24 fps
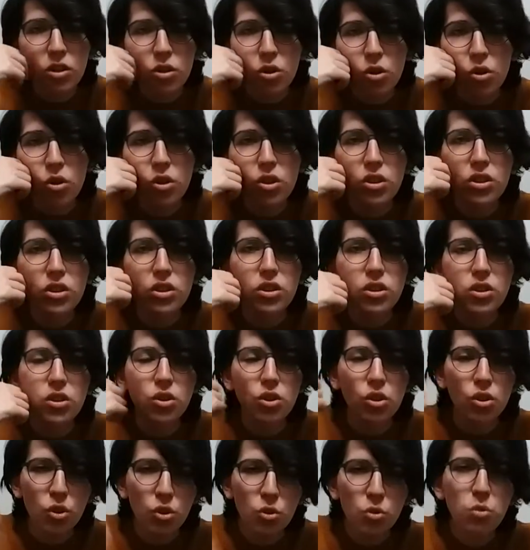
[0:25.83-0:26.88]
learners
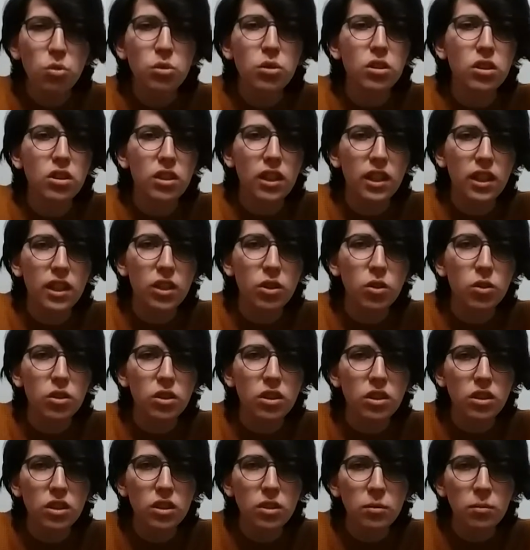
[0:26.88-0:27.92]
use the
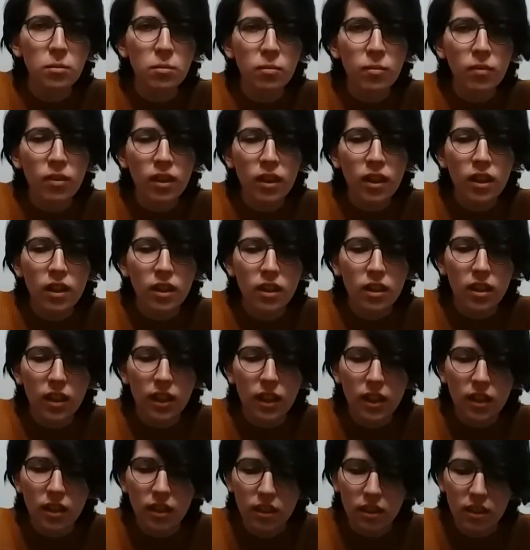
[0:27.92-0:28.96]
language
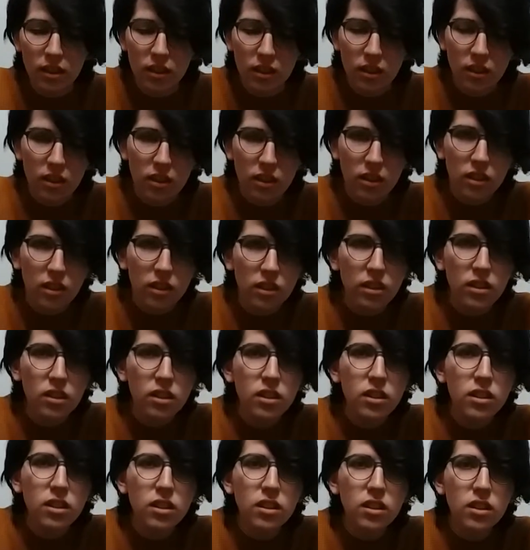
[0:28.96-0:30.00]
like
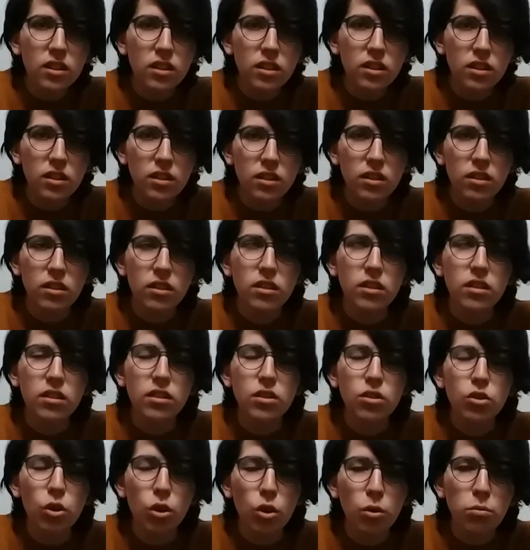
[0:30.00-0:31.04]
the
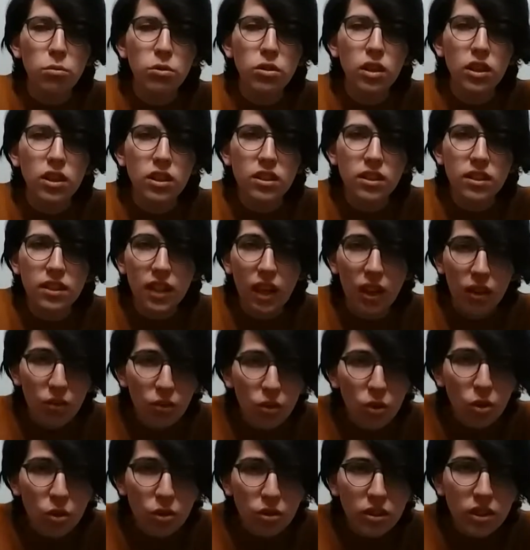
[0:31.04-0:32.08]
terms like
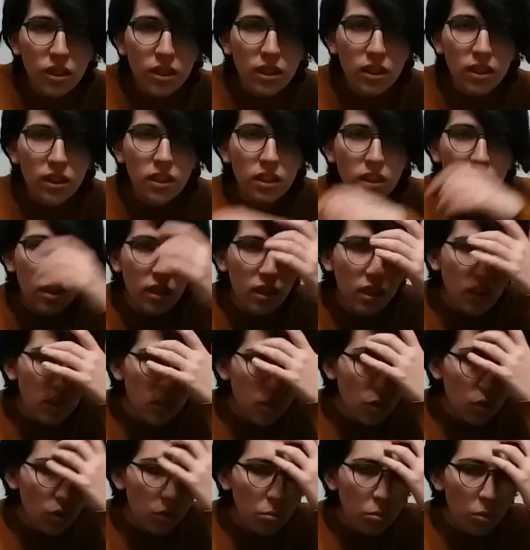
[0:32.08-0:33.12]
scaffolding,
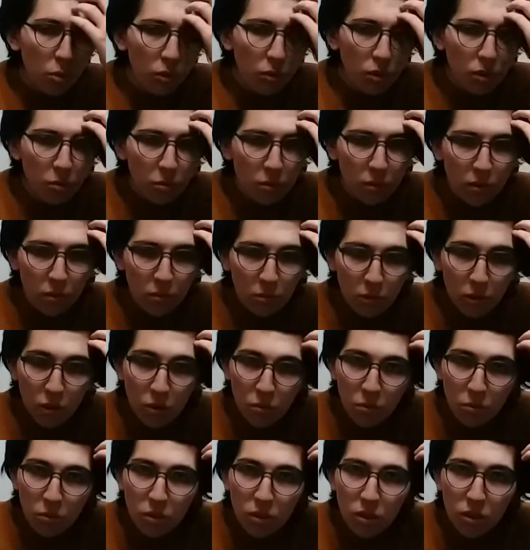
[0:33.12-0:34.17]
zone of professional
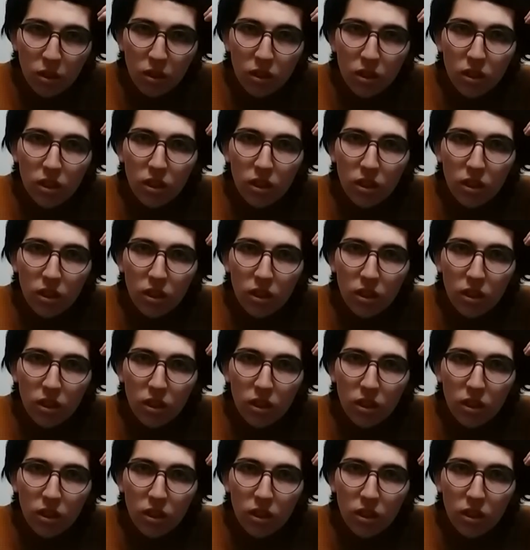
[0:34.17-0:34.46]
development,